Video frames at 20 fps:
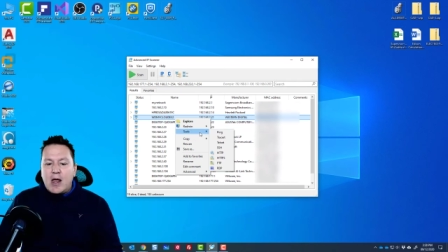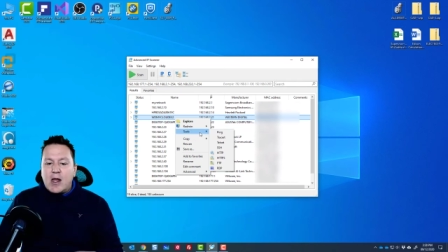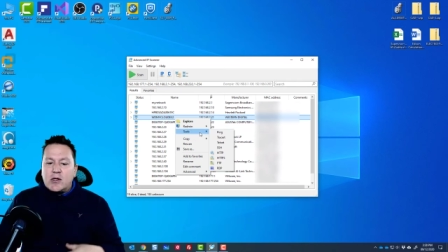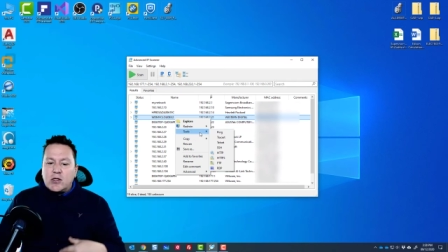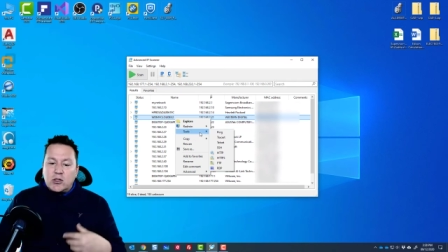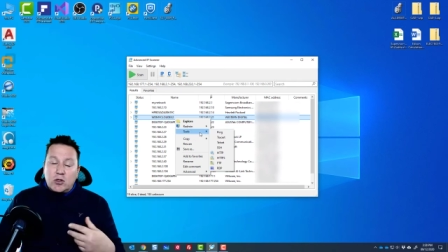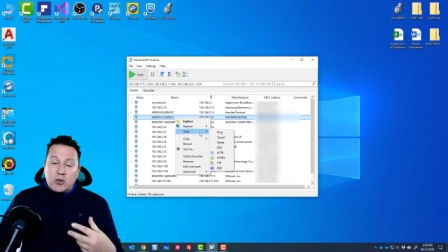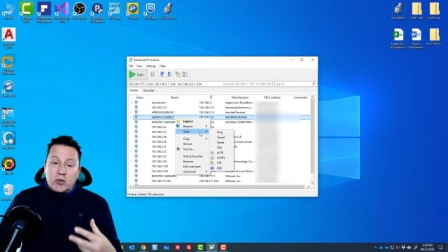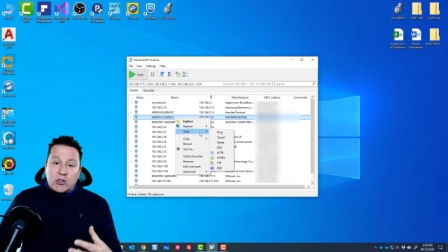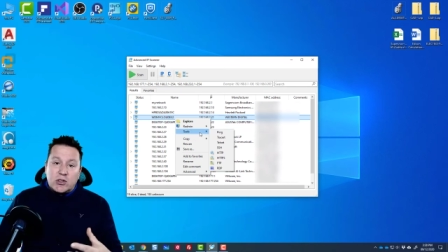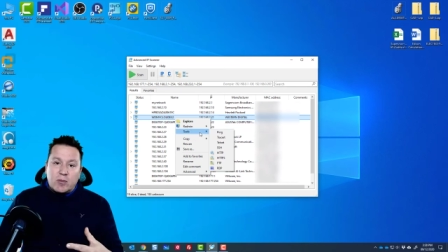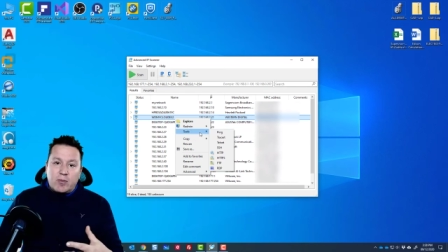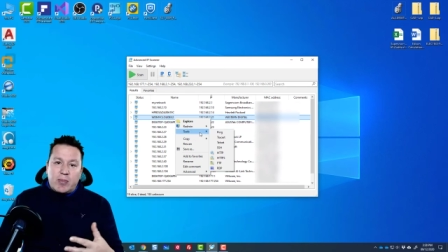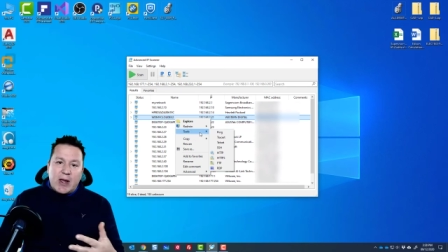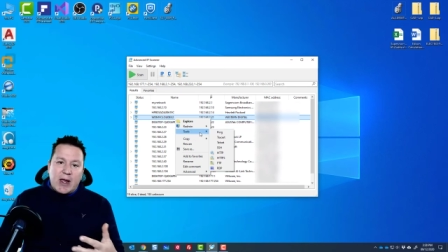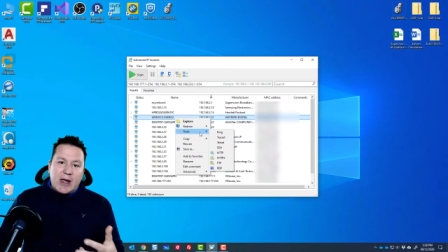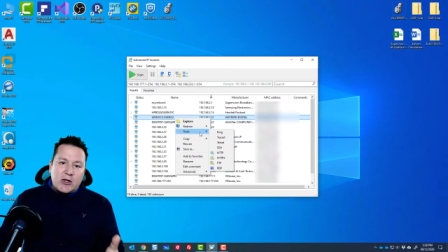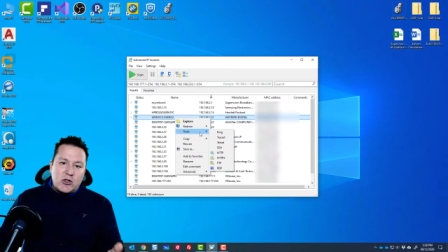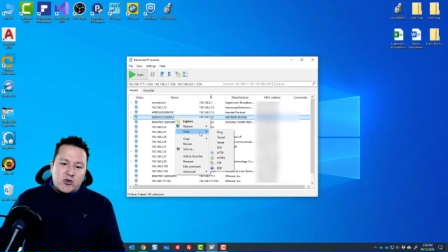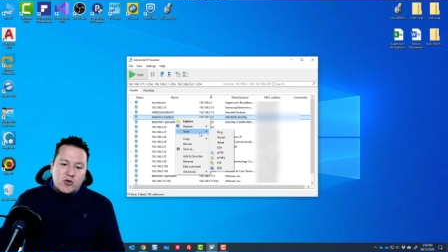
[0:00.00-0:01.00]
to do some
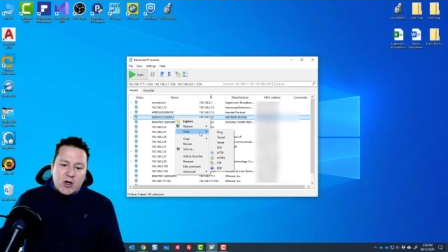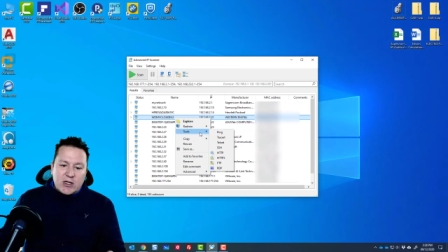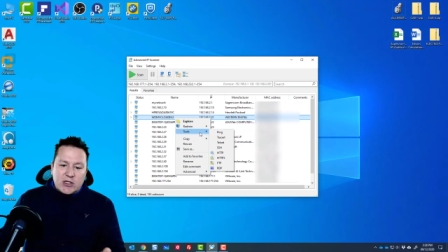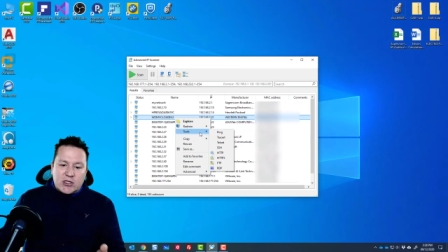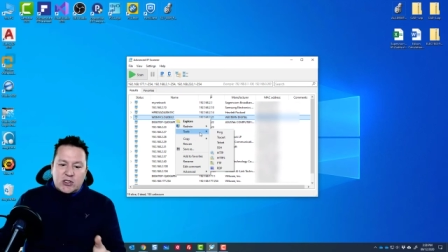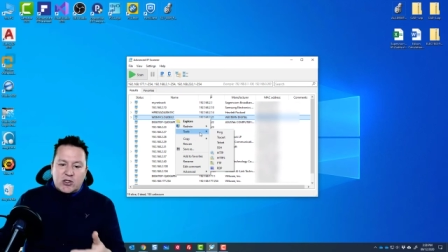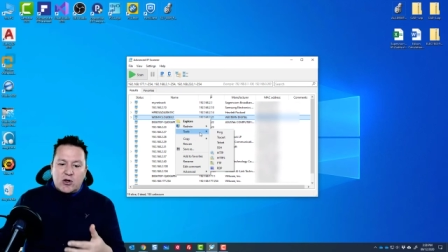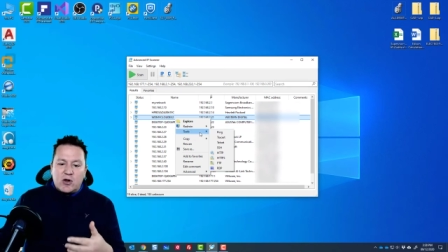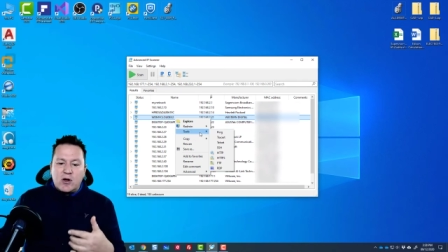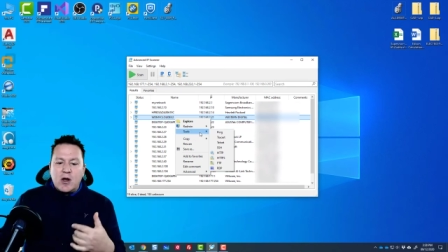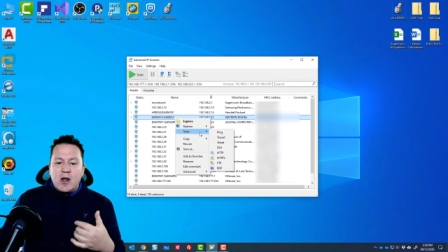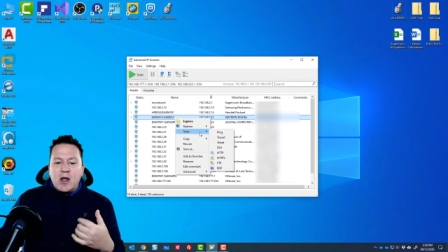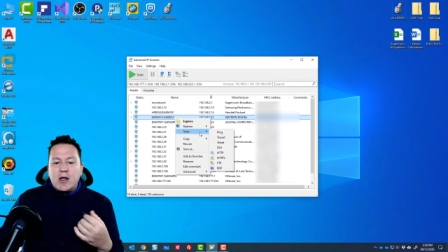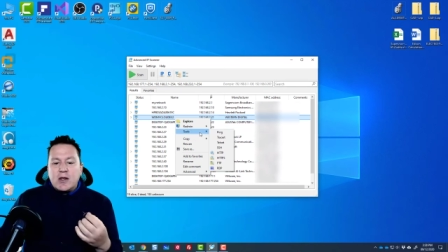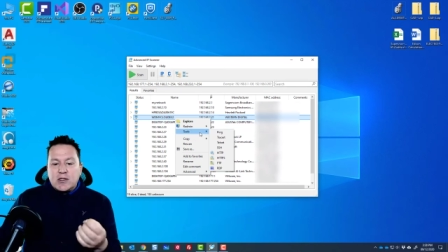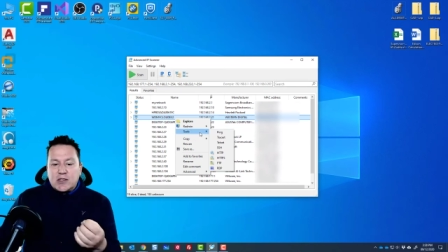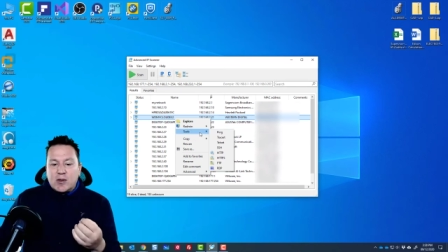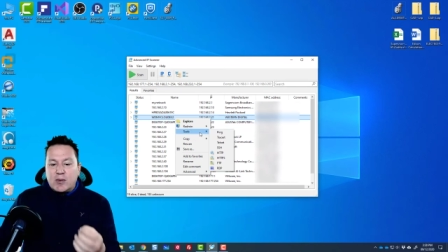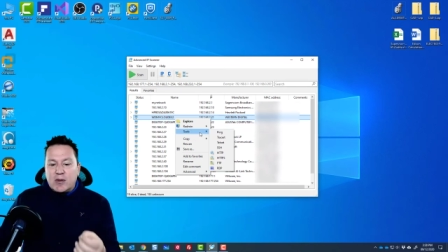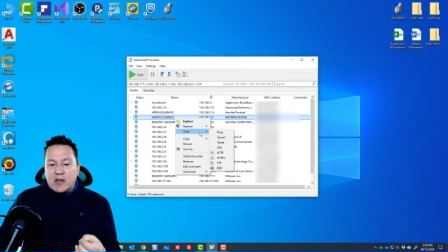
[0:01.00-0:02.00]
ping, TraceCert,
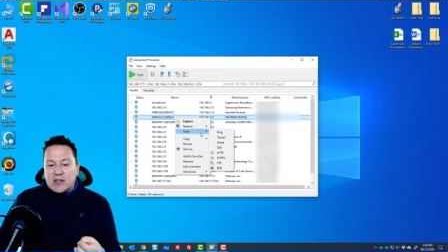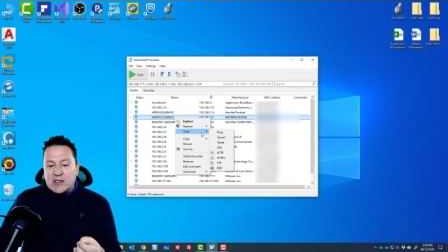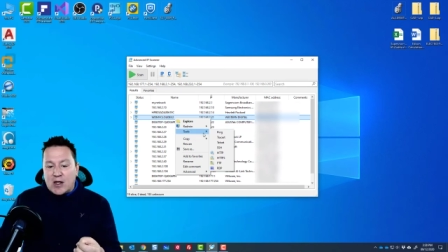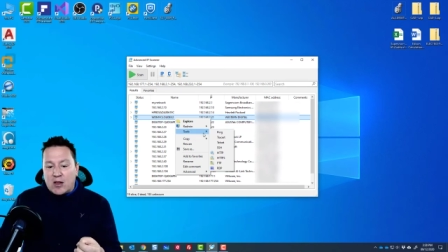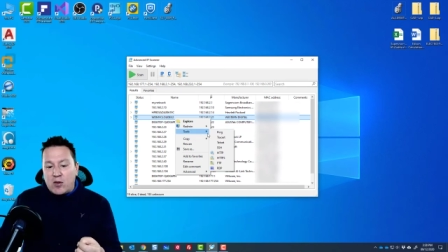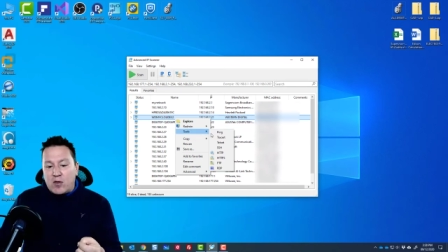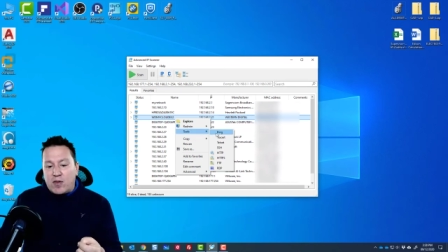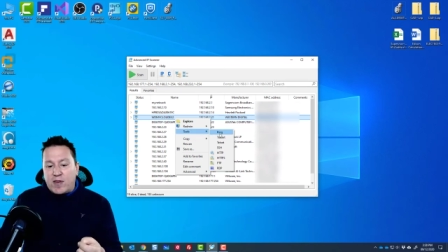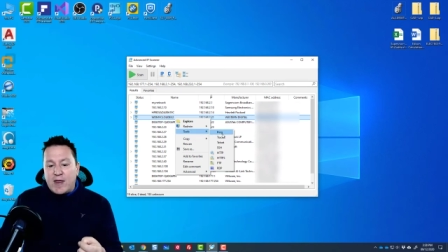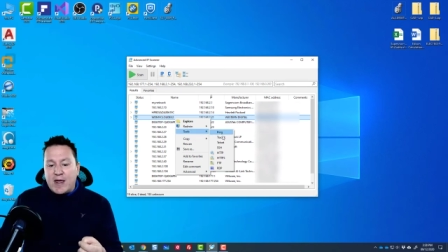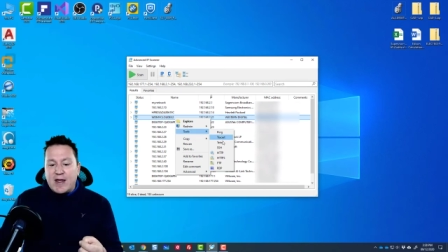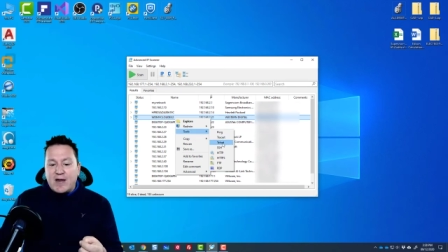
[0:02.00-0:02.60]
some of these other things.